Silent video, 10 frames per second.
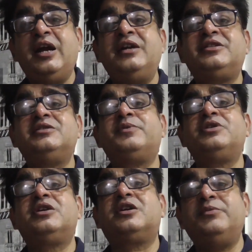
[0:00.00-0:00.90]
eighth is
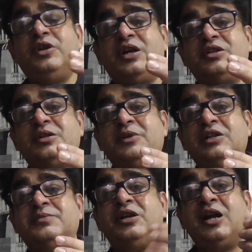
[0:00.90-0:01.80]
project communication
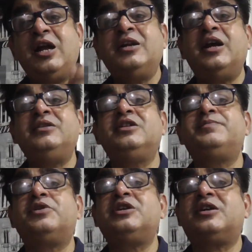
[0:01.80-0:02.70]
management, ninth is
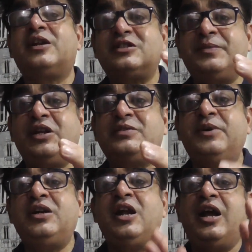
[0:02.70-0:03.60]
project risk
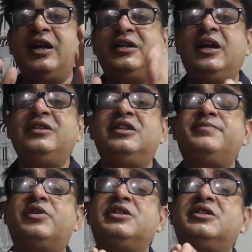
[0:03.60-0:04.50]
management, and 10th is
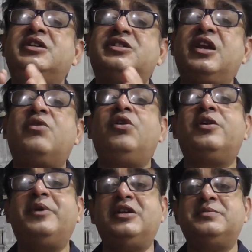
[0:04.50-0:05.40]
project stakeholder
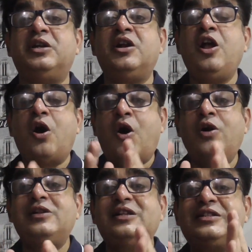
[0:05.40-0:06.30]
management.
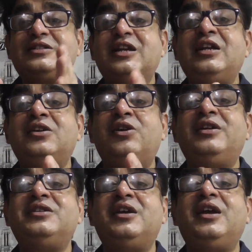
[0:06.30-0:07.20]
All these 10
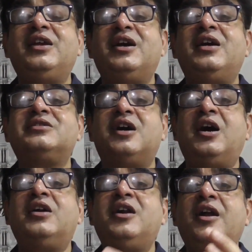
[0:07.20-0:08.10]
knowledge areas
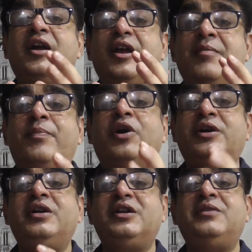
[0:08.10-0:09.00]
are
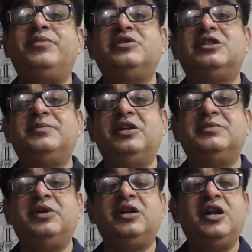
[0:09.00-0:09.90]
important in project
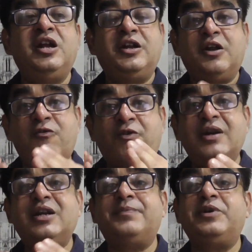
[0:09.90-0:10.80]
management. Now
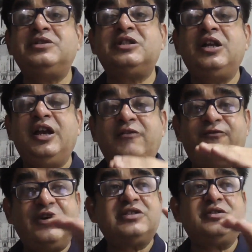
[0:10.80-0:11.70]
what happens in
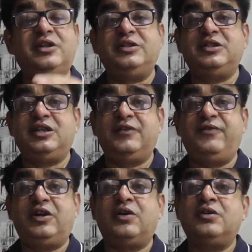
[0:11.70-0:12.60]
first knowledge area if
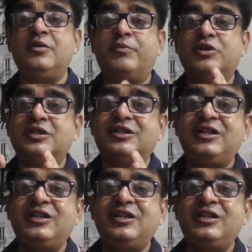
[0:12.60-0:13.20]
we talk project